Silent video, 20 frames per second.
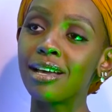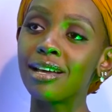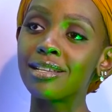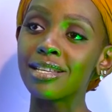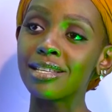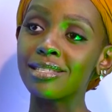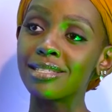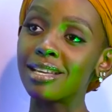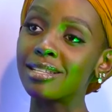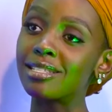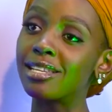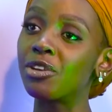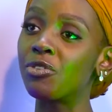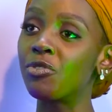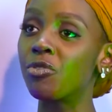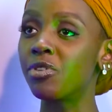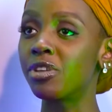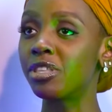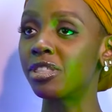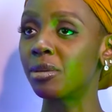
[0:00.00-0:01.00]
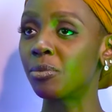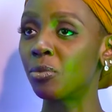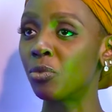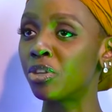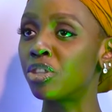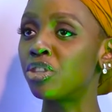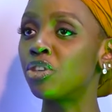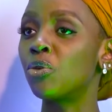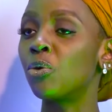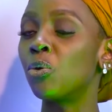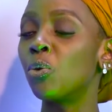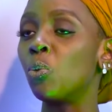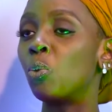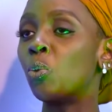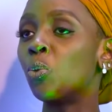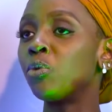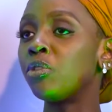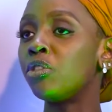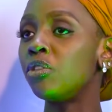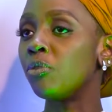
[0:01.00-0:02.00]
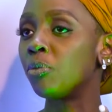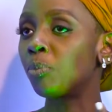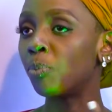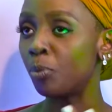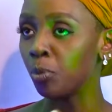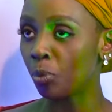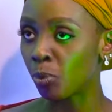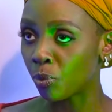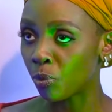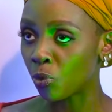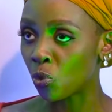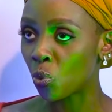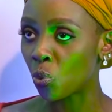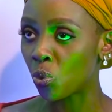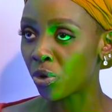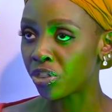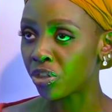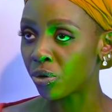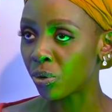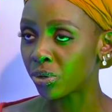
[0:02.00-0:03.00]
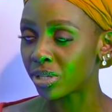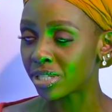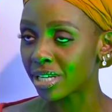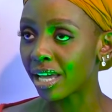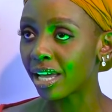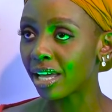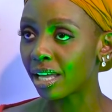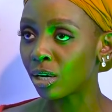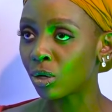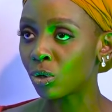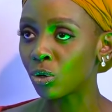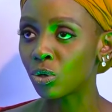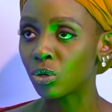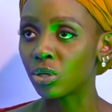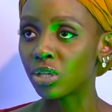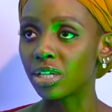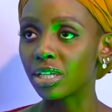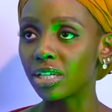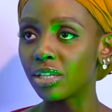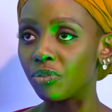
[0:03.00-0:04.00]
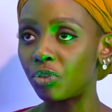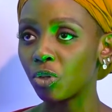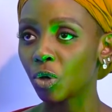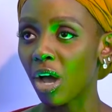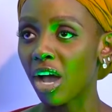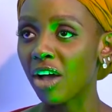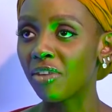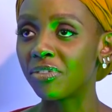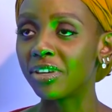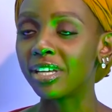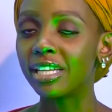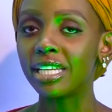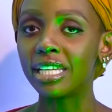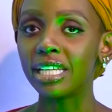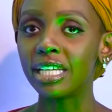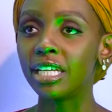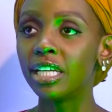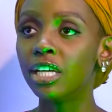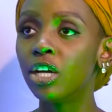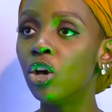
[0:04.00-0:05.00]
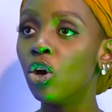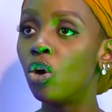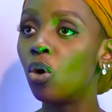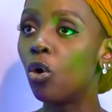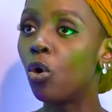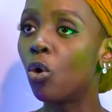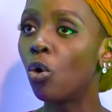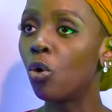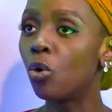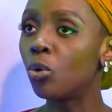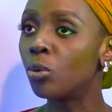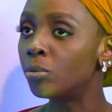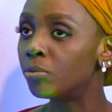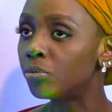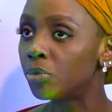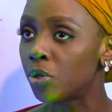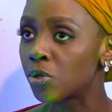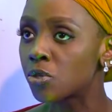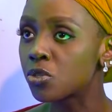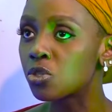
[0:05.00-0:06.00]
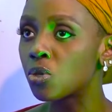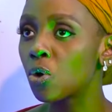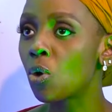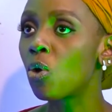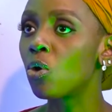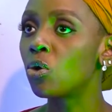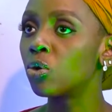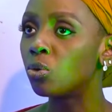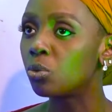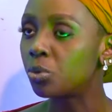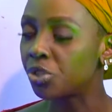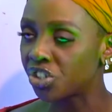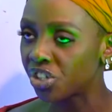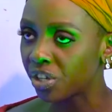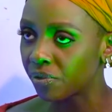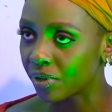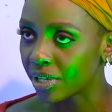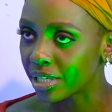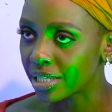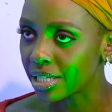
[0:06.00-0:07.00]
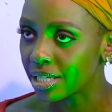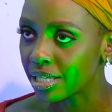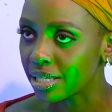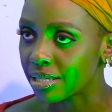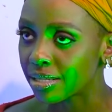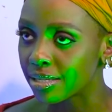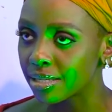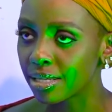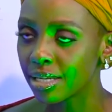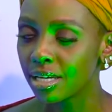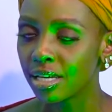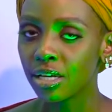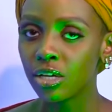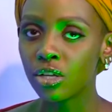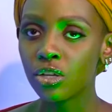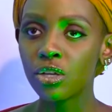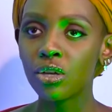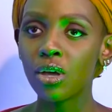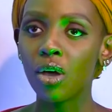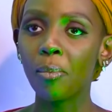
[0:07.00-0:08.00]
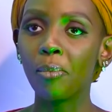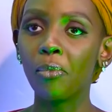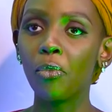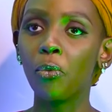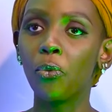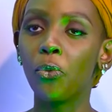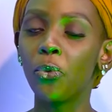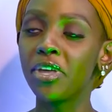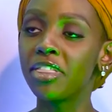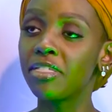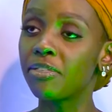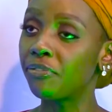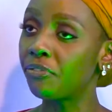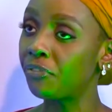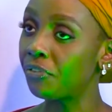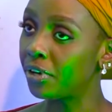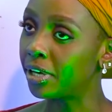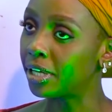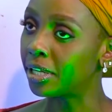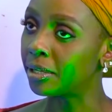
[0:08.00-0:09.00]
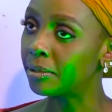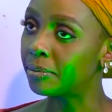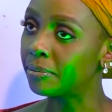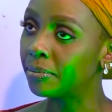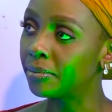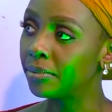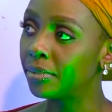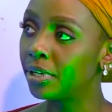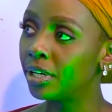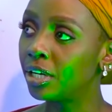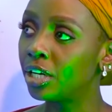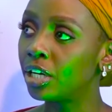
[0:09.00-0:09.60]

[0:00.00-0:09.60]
a certain rhythm with your dialogue, if you have any, or your song, whichever it is. With film,